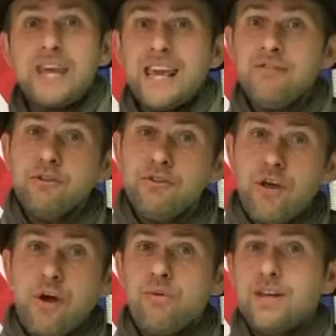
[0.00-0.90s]
even
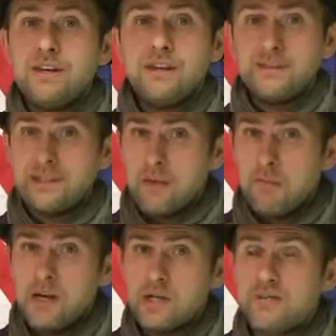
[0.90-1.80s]
though they didn't say much,